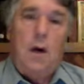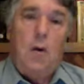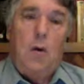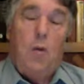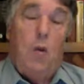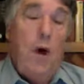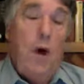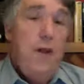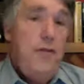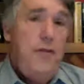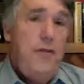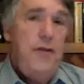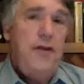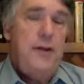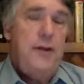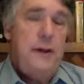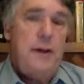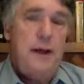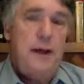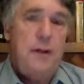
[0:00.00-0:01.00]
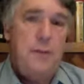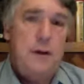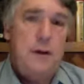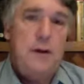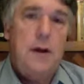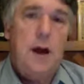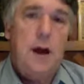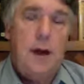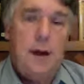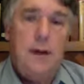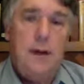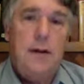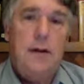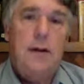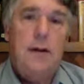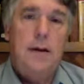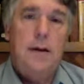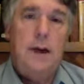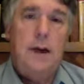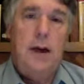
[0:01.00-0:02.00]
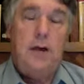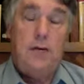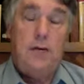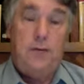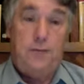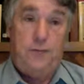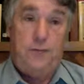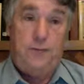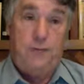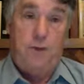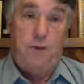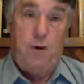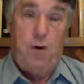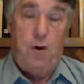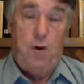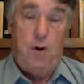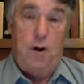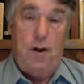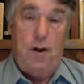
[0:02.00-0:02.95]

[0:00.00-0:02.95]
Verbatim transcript: One thing that can be done is for,